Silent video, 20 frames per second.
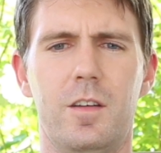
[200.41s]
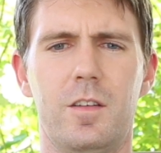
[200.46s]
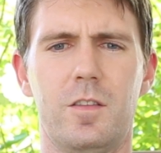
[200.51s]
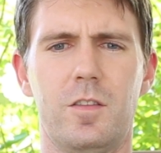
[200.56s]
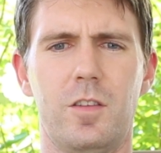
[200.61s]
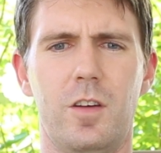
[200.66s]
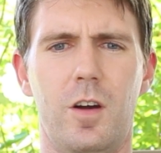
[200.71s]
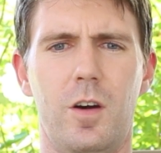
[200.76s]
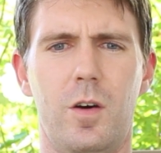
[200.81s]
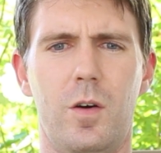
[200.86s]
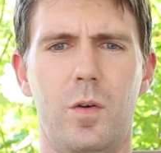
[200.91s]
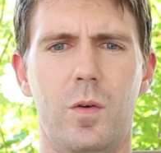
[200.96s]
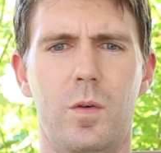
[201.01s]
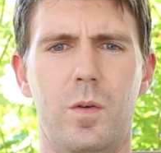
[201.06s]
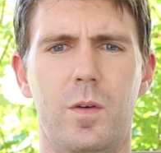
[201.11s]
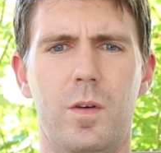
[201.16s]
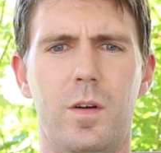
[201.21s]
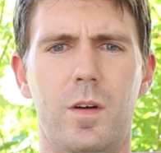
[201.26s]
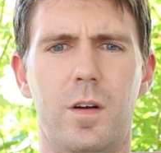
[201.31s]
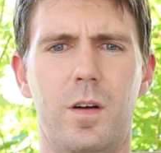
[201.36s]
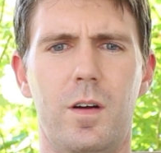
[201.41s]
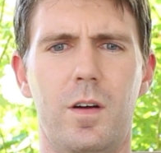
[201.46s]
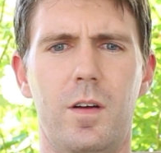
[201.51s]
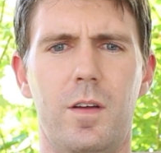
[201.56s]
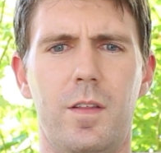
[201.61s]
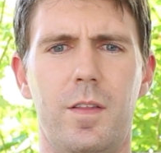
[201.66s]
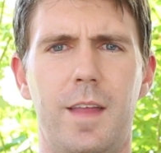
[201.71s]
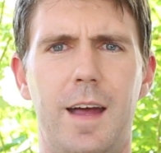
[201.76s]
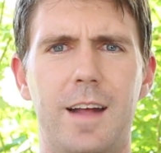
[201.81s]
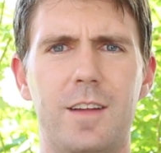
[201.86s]
So
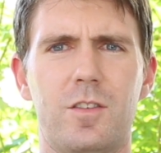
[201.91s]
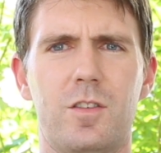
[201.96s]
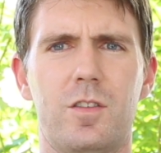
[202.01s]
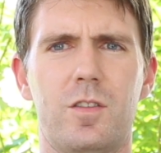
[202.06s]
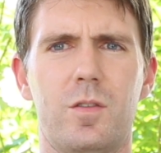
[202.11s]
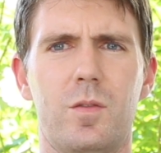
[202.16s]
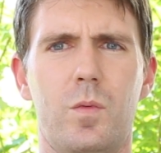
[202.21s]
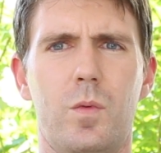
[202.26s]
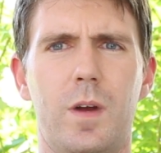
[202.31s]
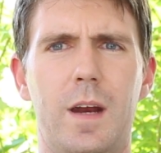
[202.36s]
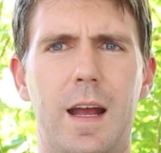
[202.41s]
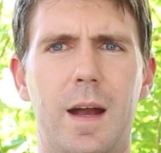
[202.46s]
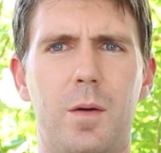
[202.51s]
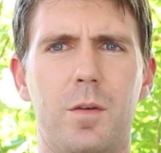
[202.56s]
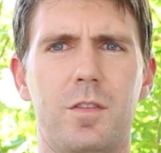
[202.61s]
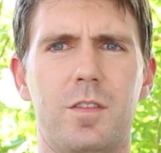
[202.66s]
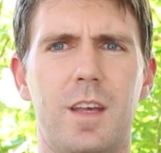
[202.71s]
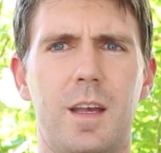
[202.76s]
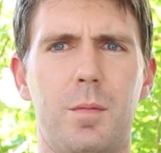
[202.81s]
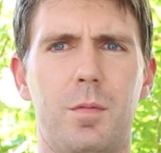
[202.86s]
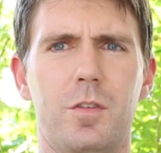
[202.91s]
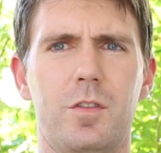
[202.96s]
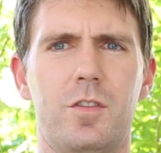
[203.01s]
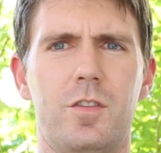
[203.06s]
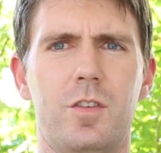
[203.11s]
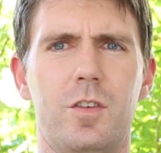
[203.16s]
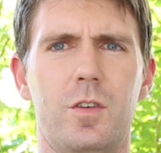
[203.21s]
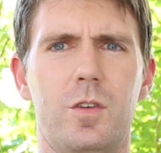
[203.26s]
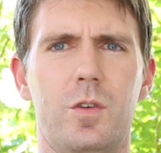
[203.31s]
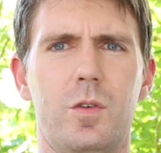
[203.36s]
that's what I was able
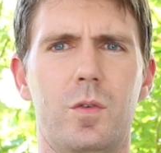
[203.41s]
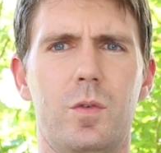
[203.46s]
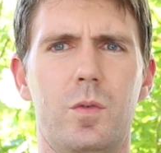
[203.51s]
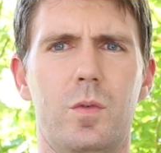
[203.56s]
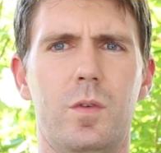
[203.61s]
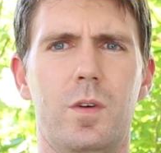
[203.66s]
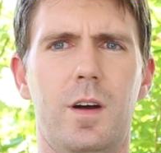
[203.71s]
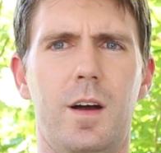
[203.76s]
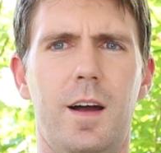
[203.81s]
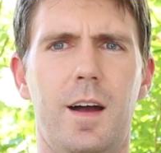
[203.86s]
to